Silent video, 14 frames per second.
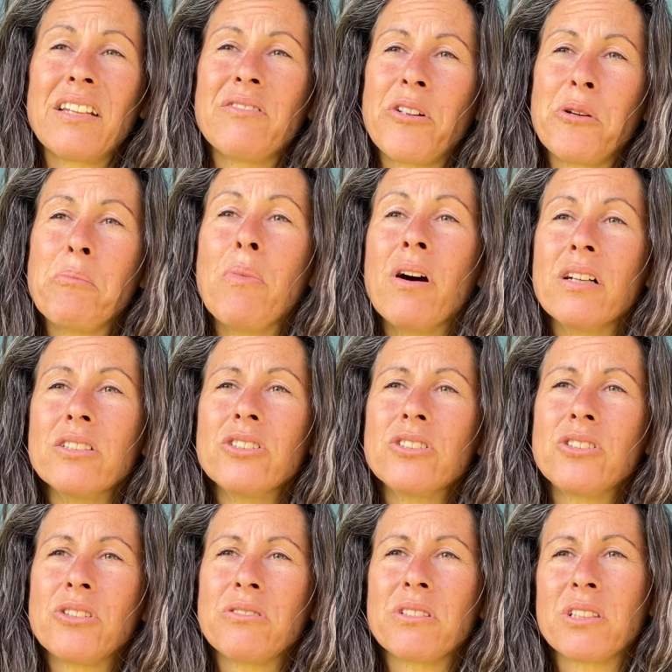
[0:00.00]
very much
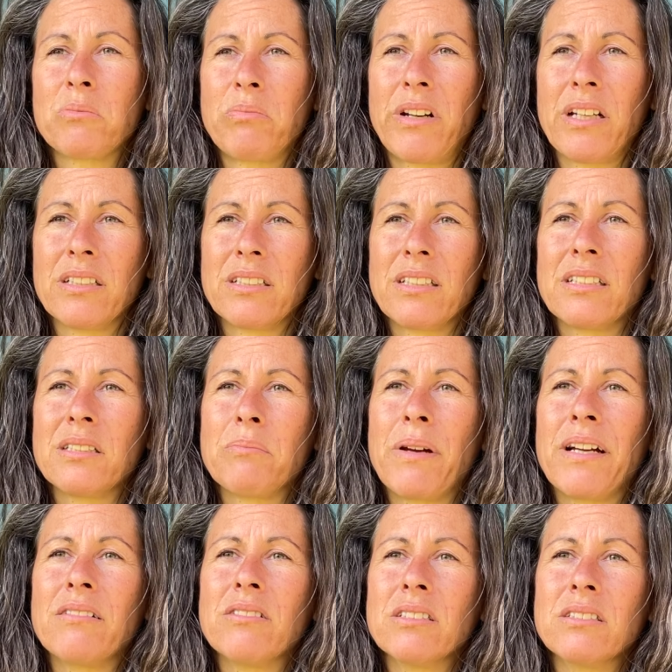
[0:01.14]
to express this
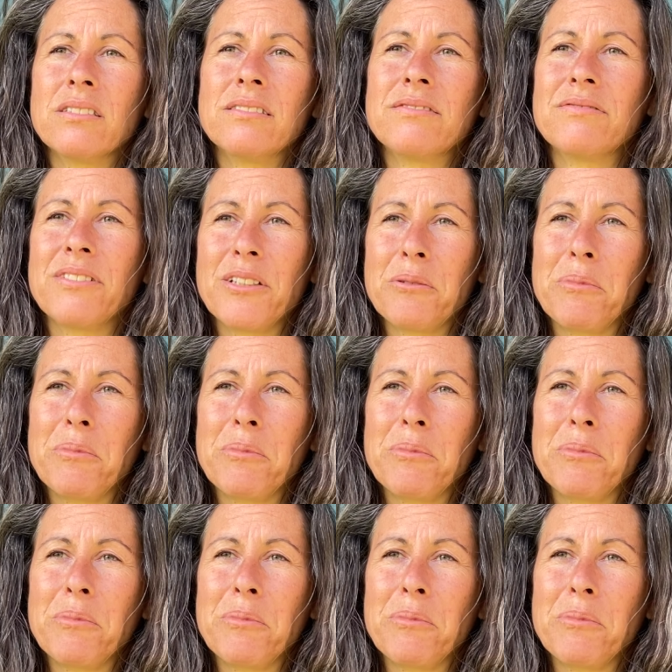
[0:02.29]
power when I'm